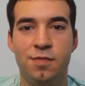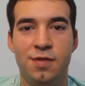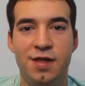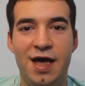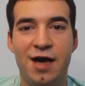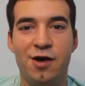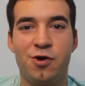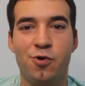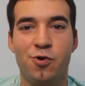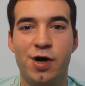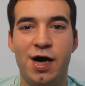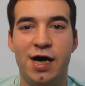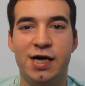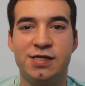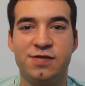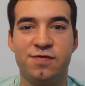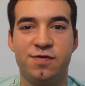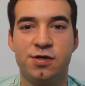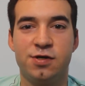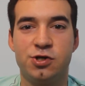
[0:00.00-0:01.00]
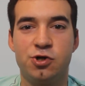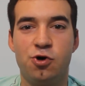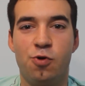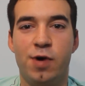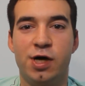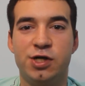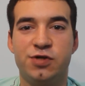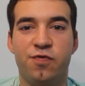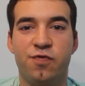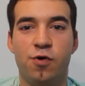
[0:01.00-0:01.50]
Thank you guys so
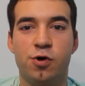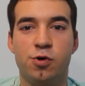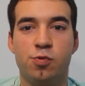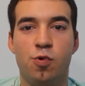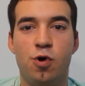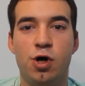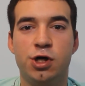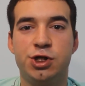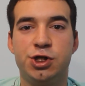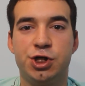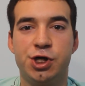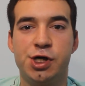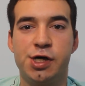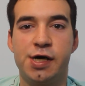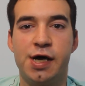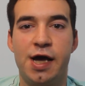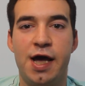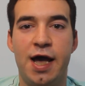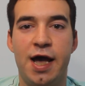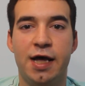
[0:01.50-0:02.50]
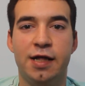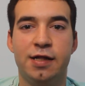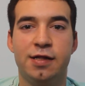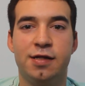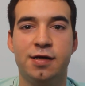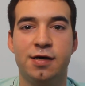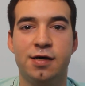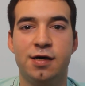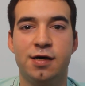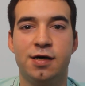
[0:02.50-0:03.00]
much for watching,
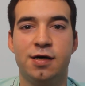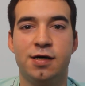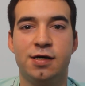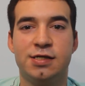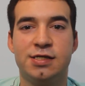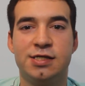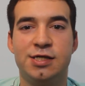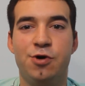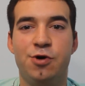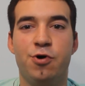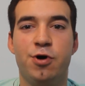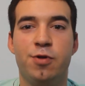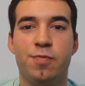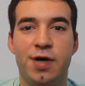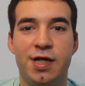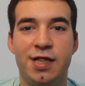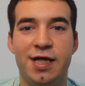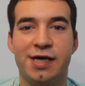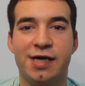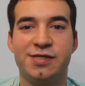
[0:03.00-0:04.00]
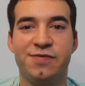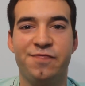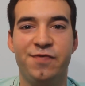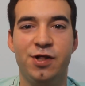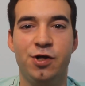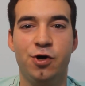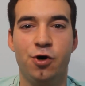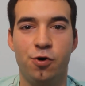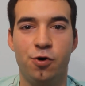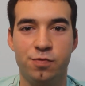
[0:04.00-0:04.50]
and see you in my next
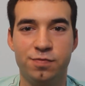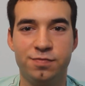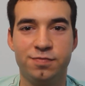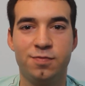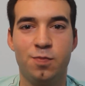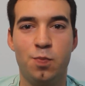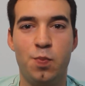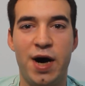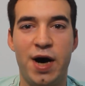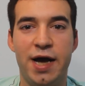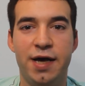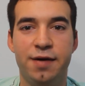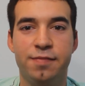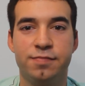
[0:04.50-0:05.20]
video. Bye.